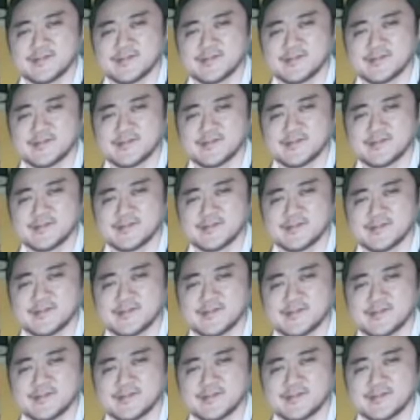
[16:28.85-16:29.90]

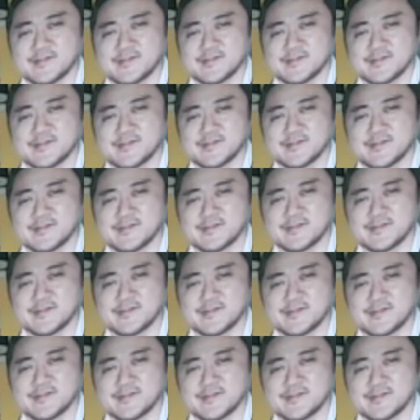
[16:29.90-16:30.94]

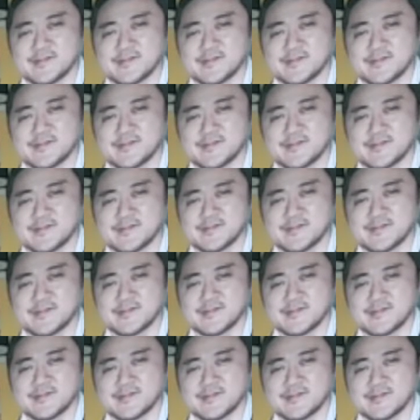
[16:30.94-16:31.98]

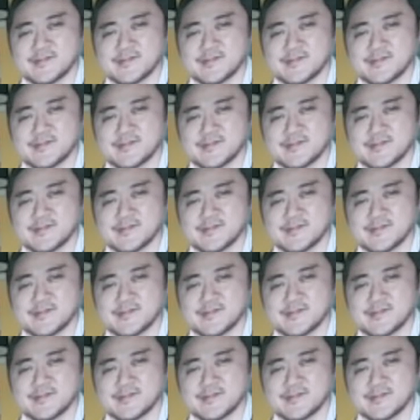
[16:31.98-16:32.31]
[no speech]